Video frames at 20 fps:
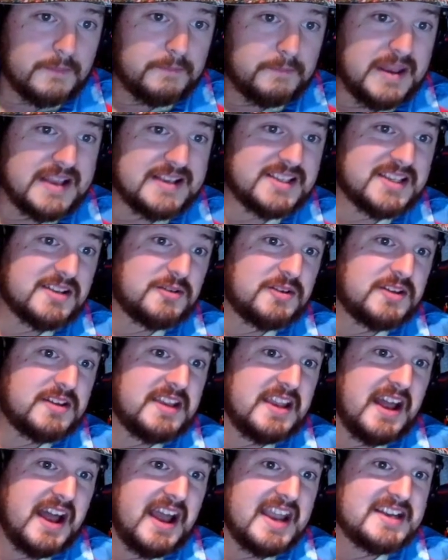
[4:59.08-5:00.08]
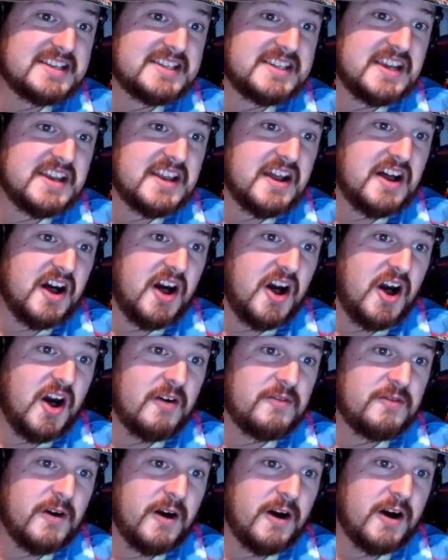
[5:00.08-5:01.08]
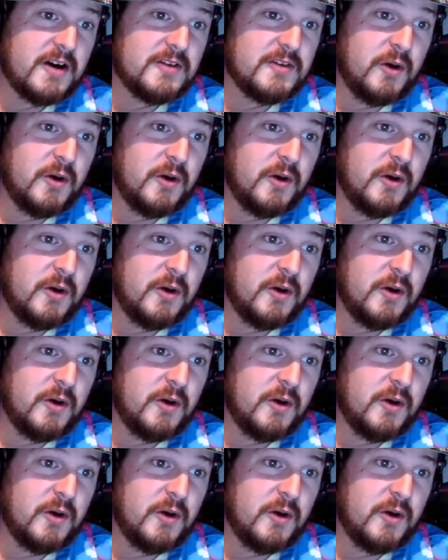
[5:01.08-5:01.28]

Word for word: basically, the idea of uh,